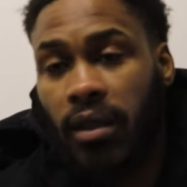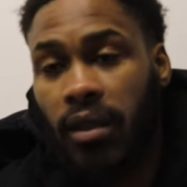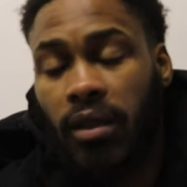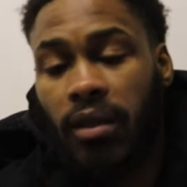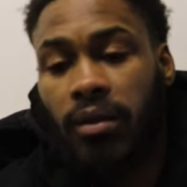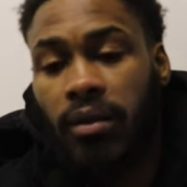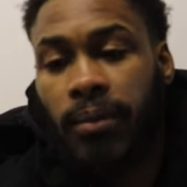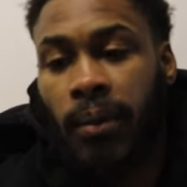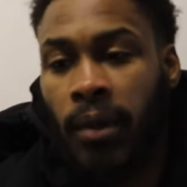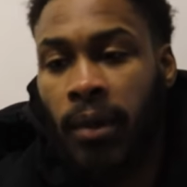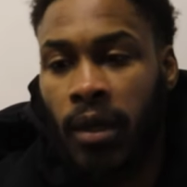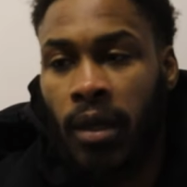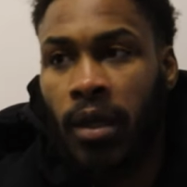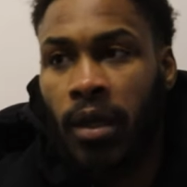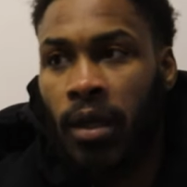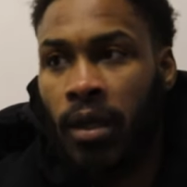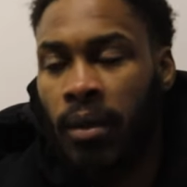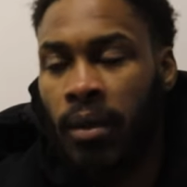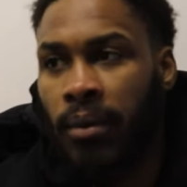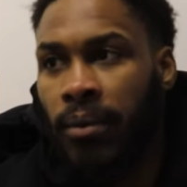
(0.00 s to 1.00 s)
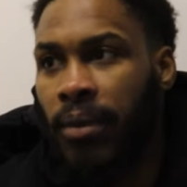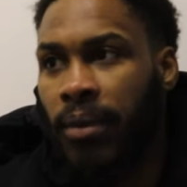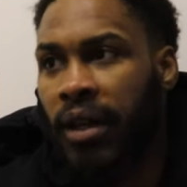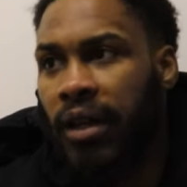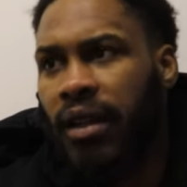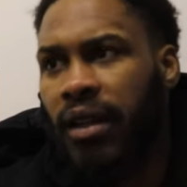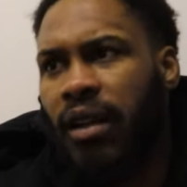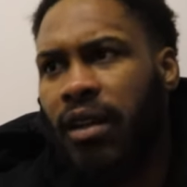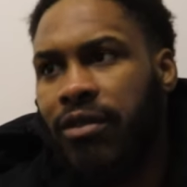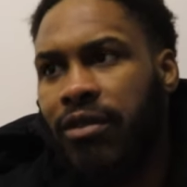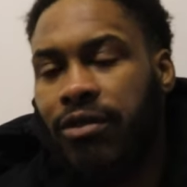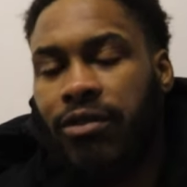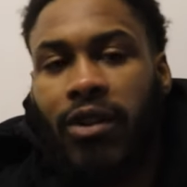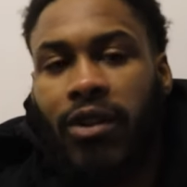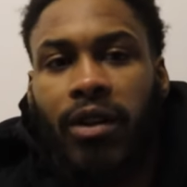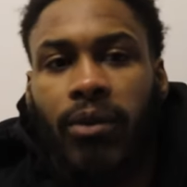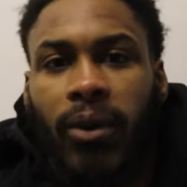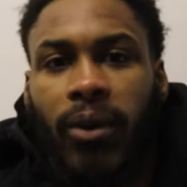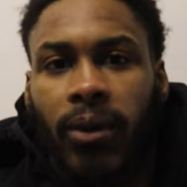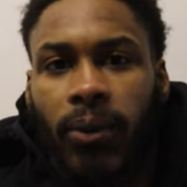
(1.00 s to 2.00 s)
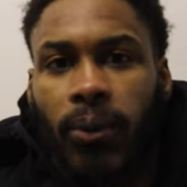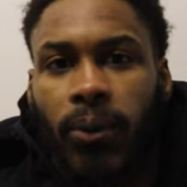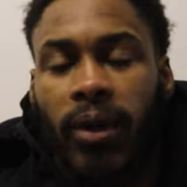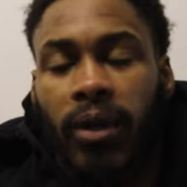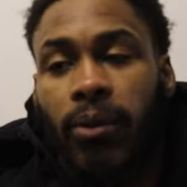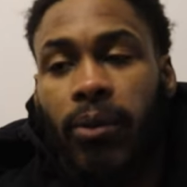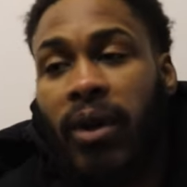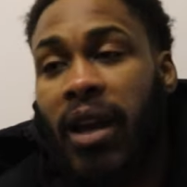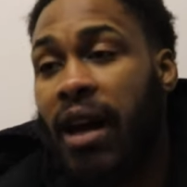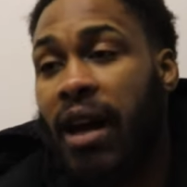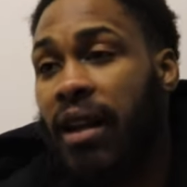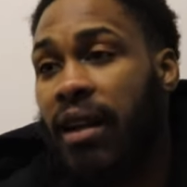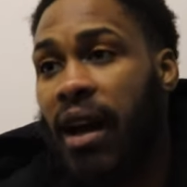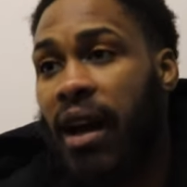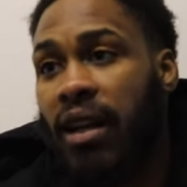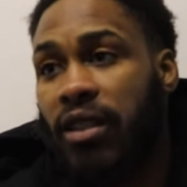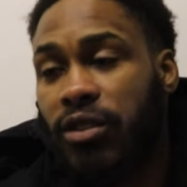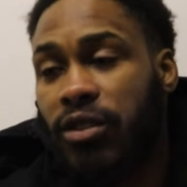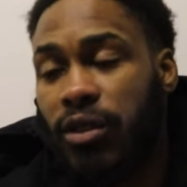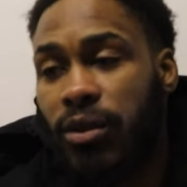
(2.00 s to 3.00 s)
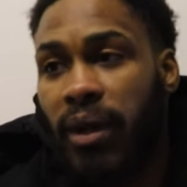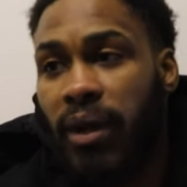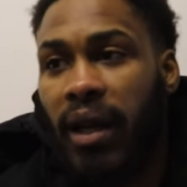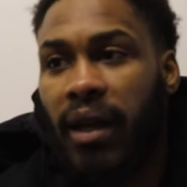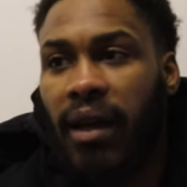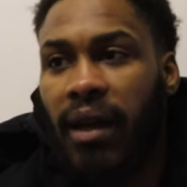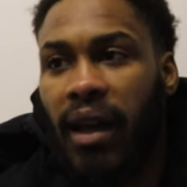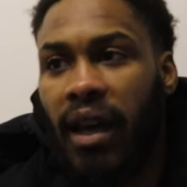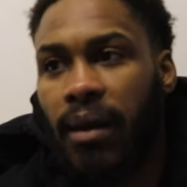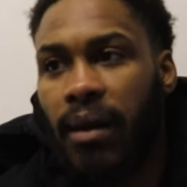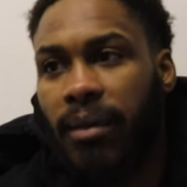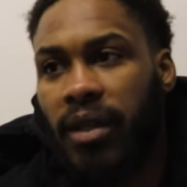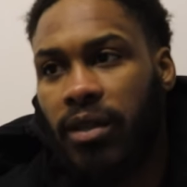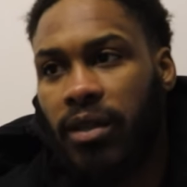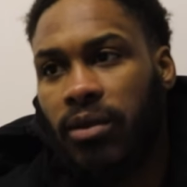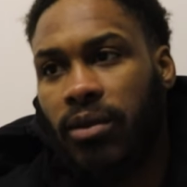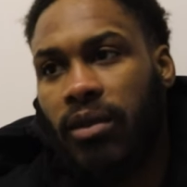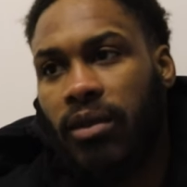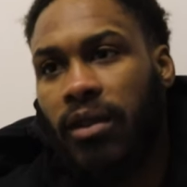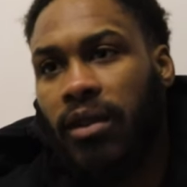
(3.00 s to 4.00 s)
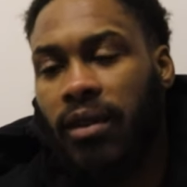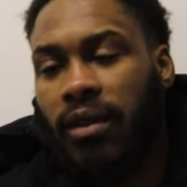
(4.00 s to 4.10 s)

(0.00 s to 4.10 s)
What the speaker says: But what kind of got us through that game is